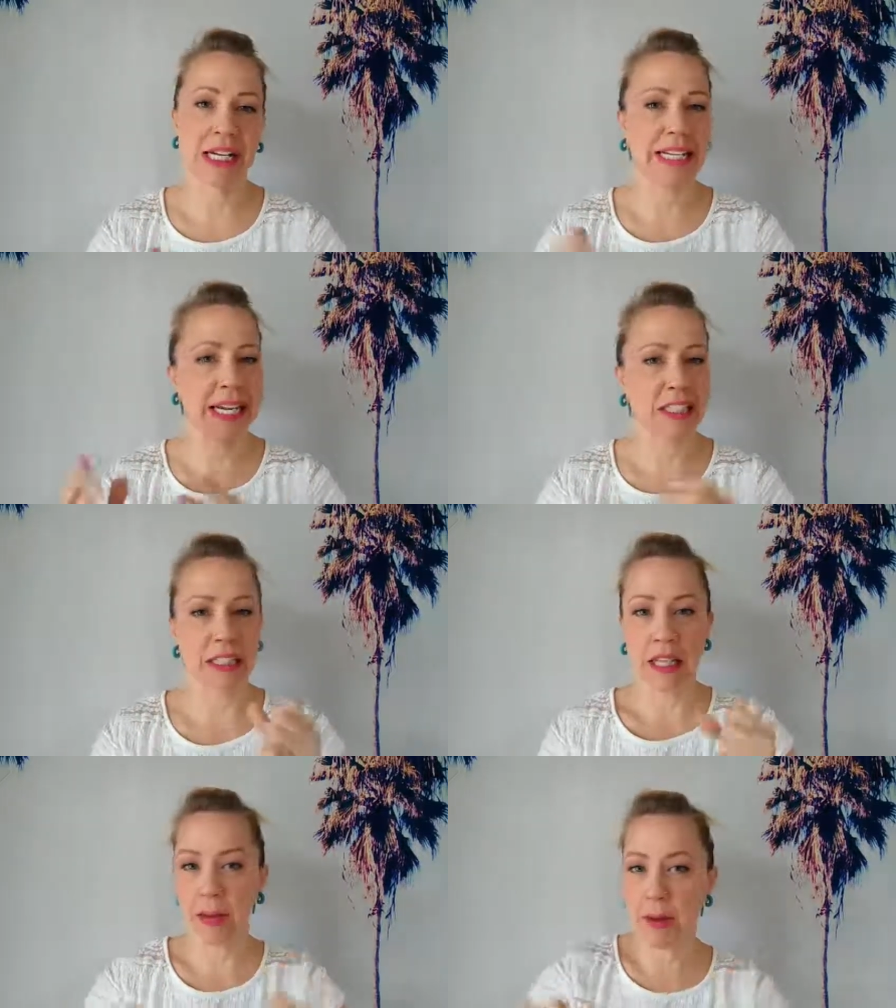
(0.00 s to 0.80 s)
Again,
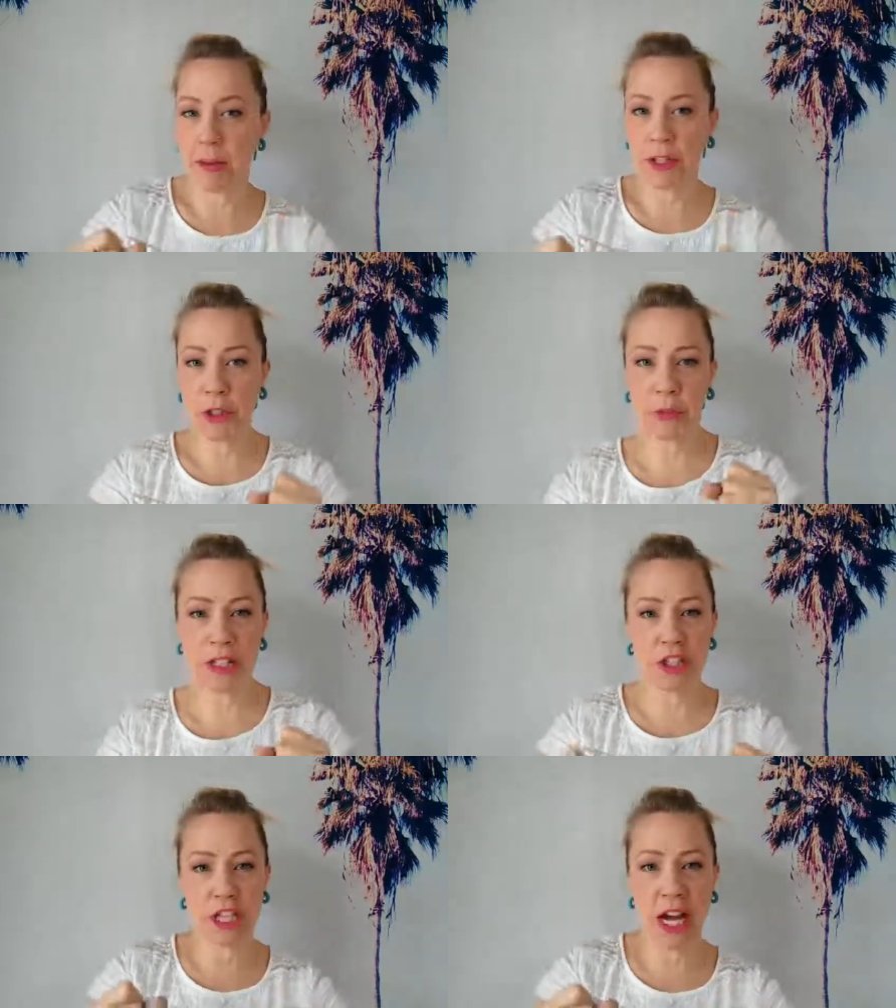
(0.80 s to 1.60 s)
climb up on your
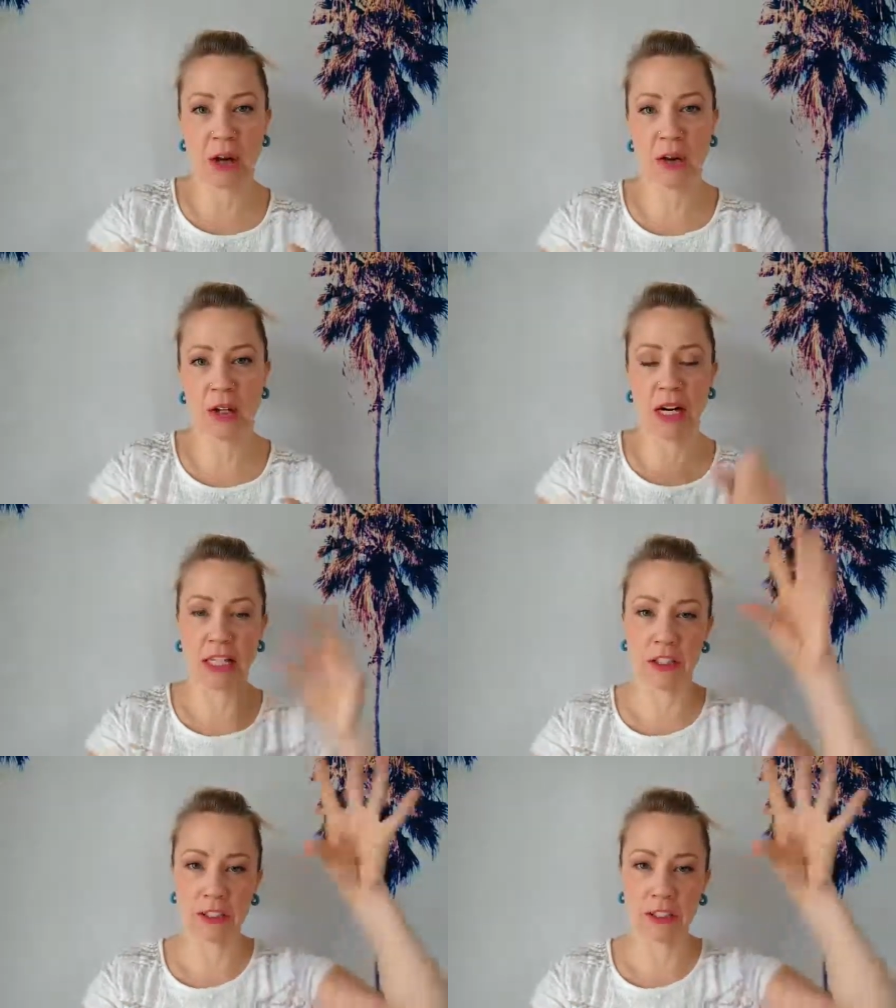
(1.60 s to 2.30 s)
beach tower and